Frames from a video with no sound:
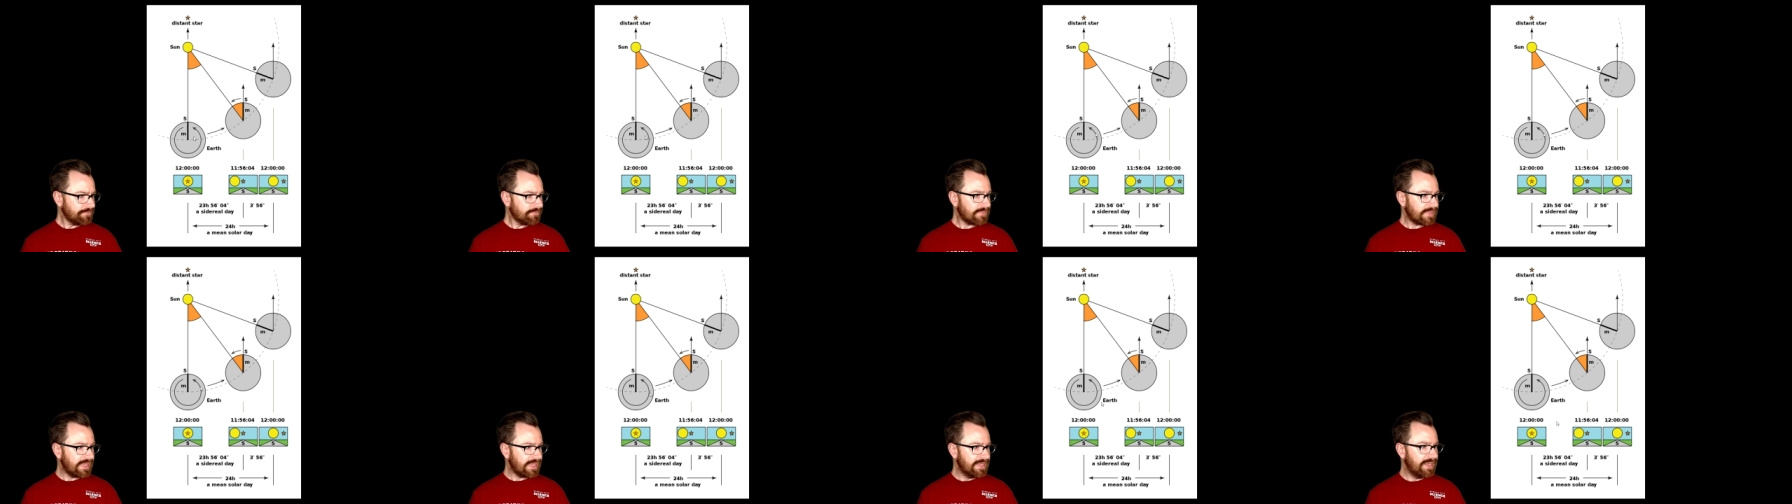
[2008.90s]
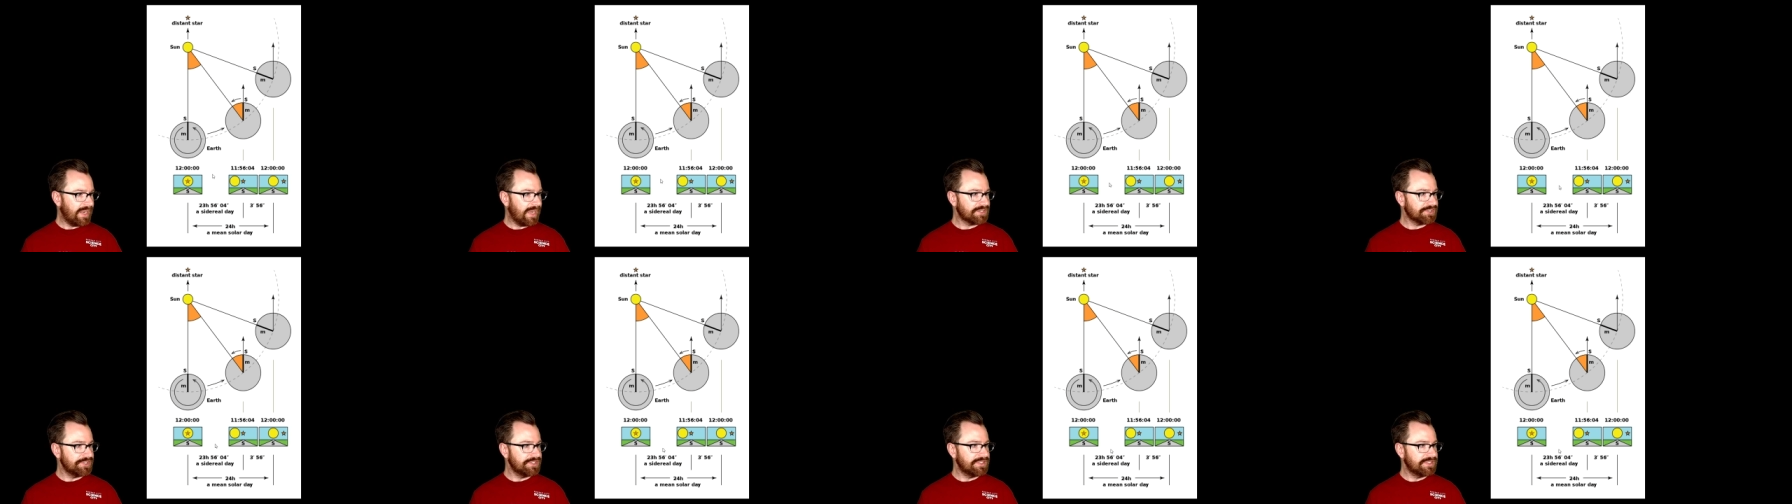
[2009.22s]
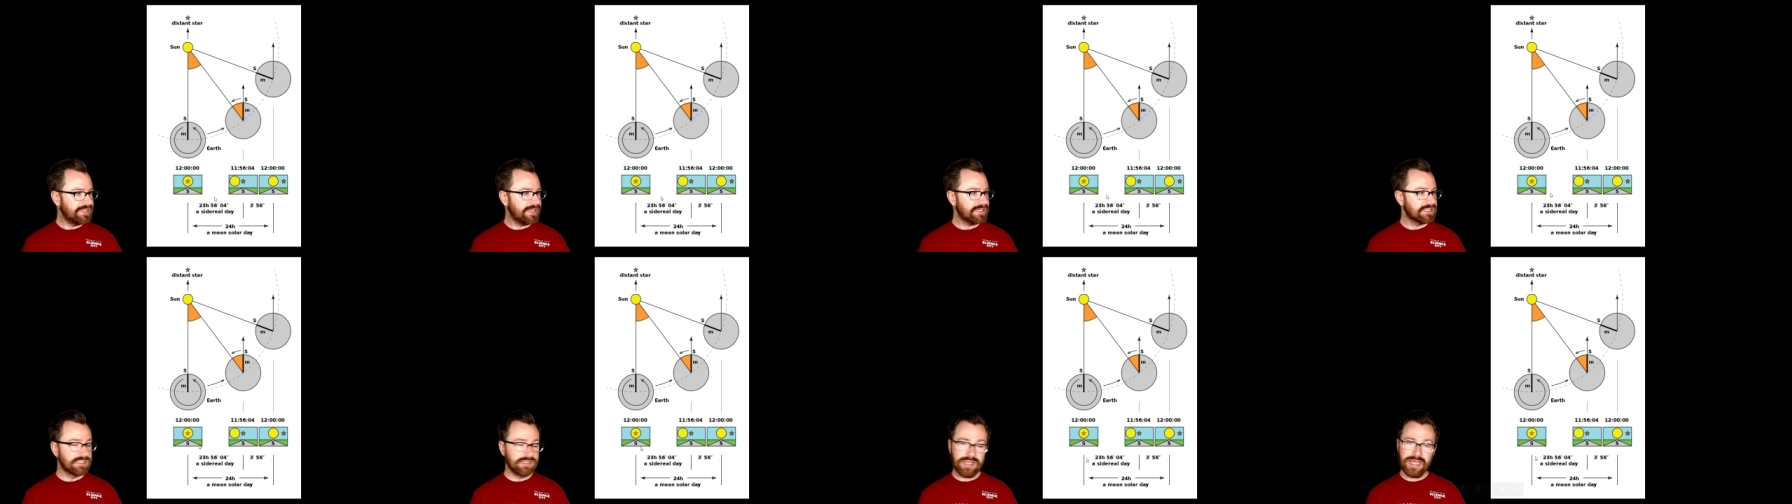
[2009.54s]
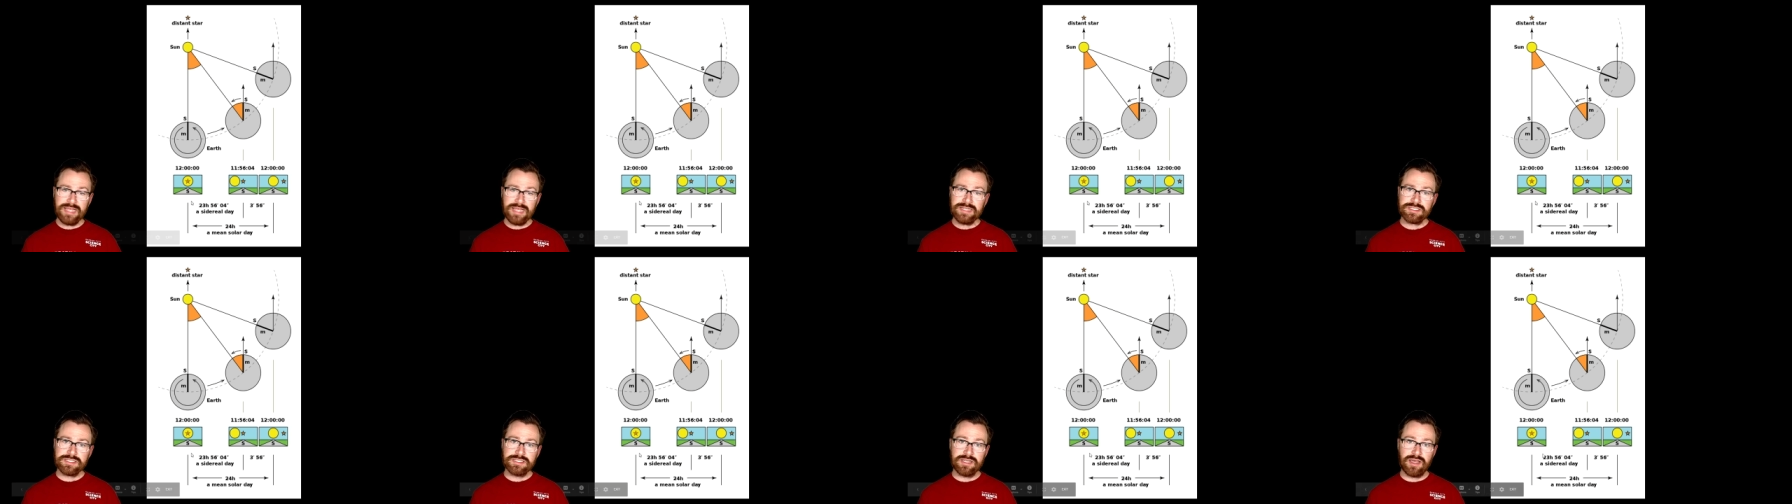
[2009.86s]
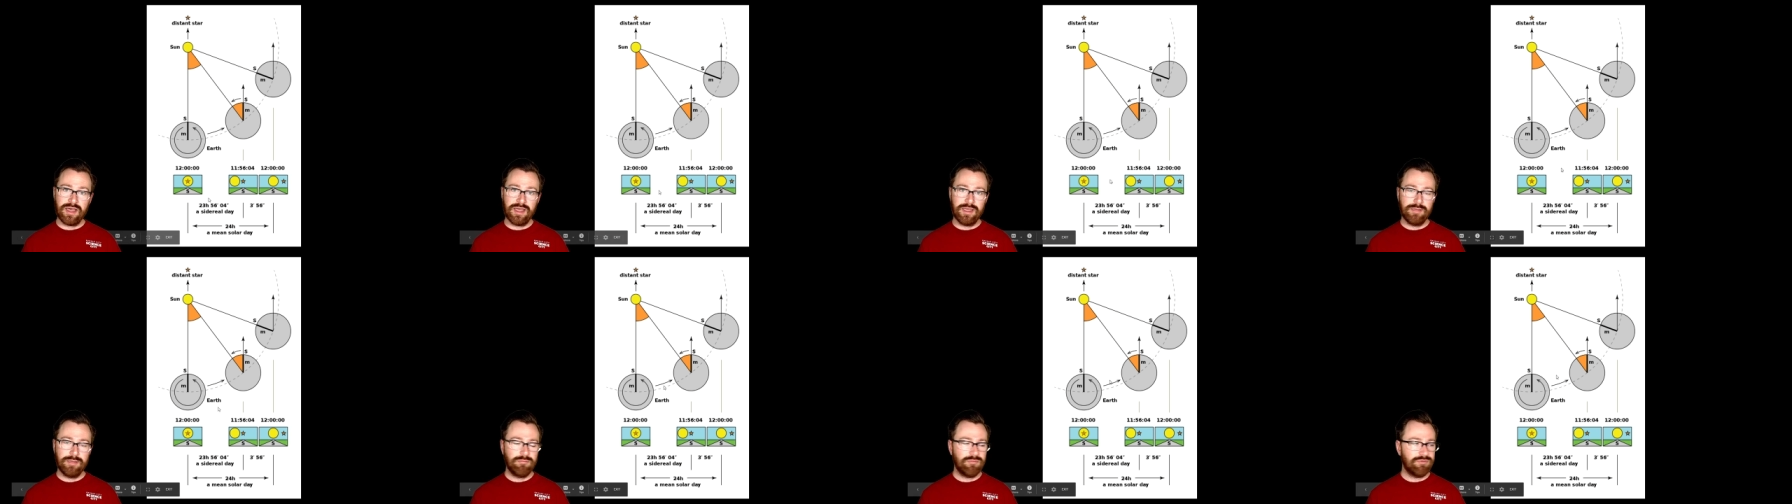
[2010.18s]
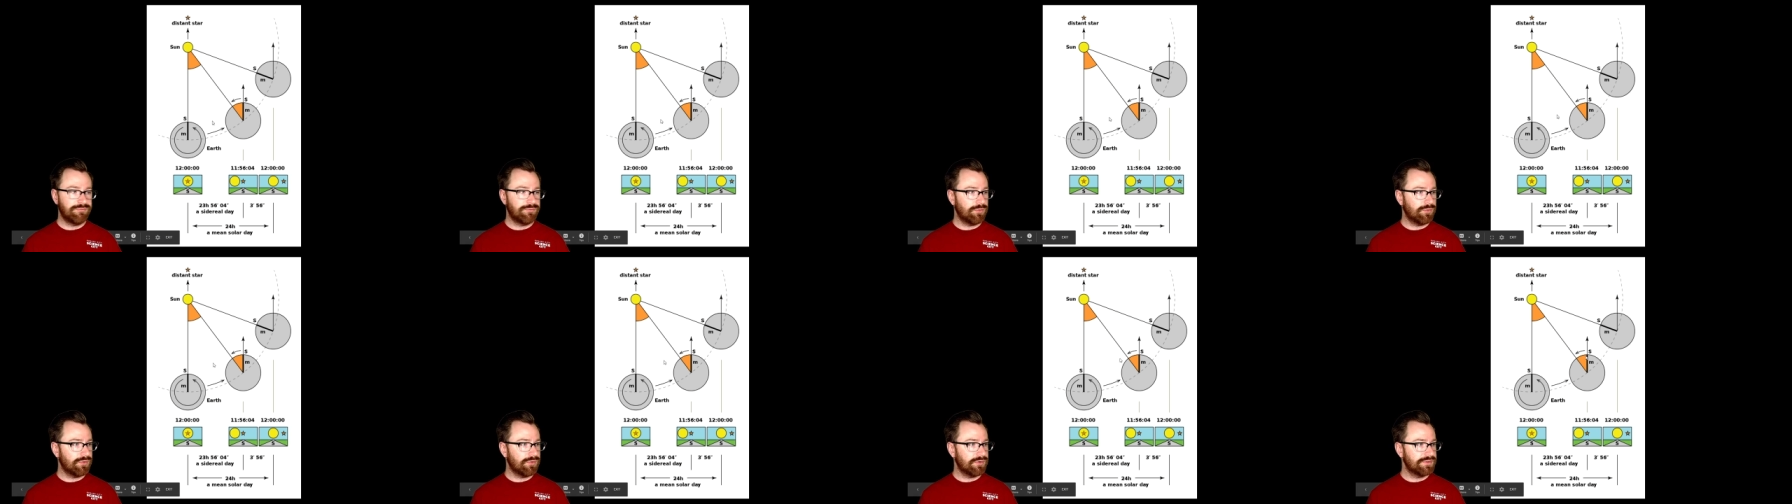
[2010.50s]
it actually takes less time
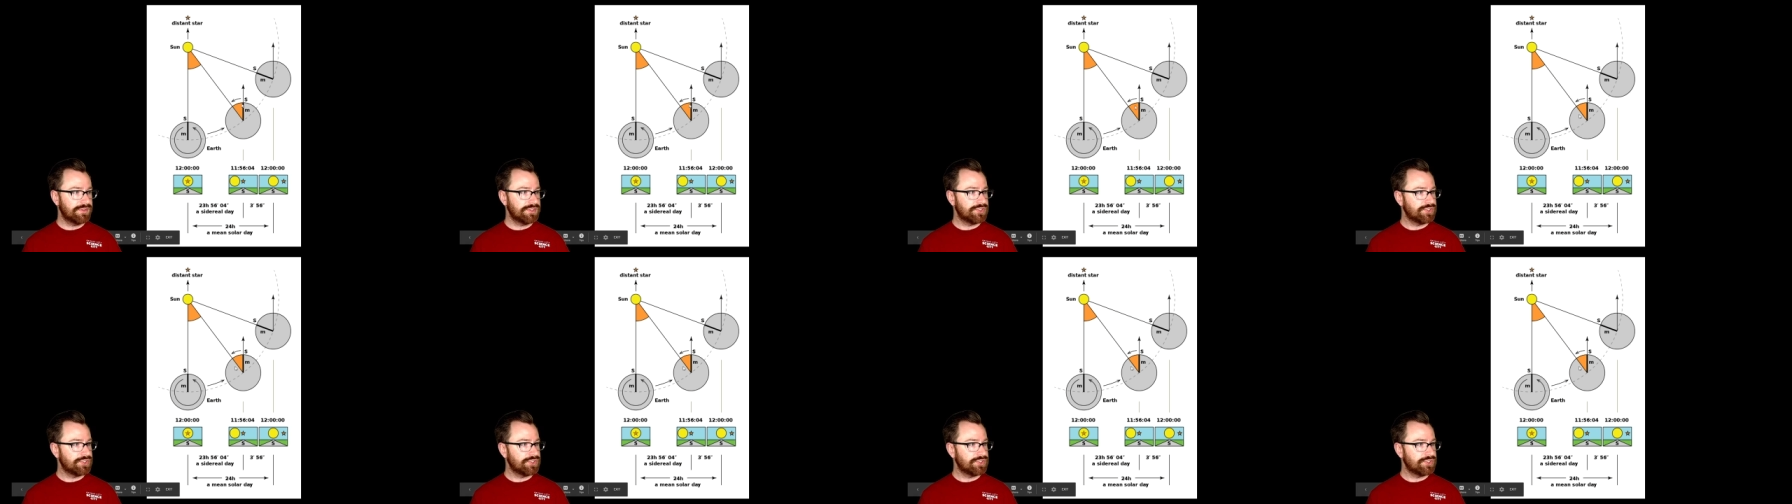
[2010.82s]
for the